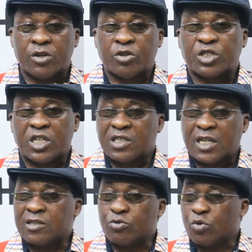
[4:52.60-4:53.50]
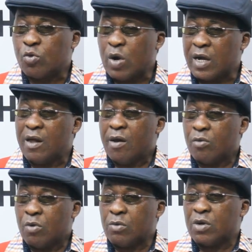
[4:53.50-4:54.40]
nutshell, that is why
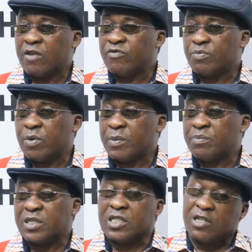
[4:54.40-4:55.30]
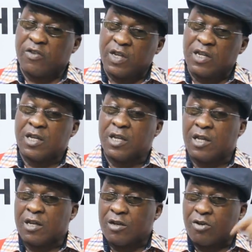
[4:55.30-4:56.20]
we have the problem. But
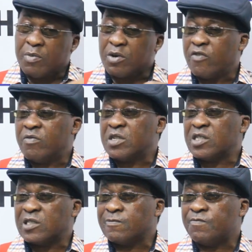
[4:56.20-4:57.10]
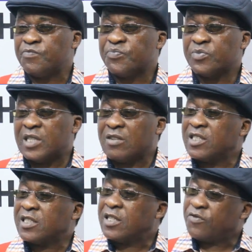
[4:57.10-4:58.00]
incoming governments now
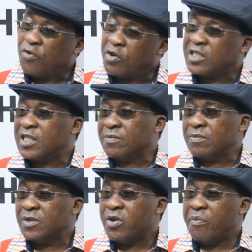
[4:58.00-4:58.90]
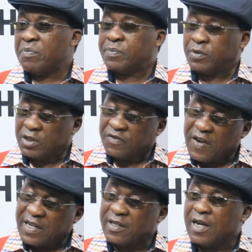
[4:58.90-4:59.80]
started forcing people,
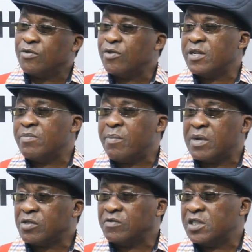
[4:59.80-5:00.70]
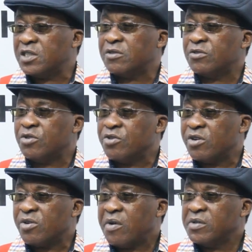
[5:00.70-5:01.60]
dividing and ruling members of the
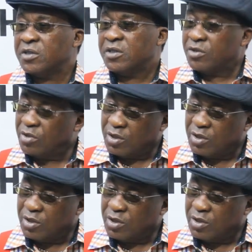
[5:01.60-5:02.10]
union. You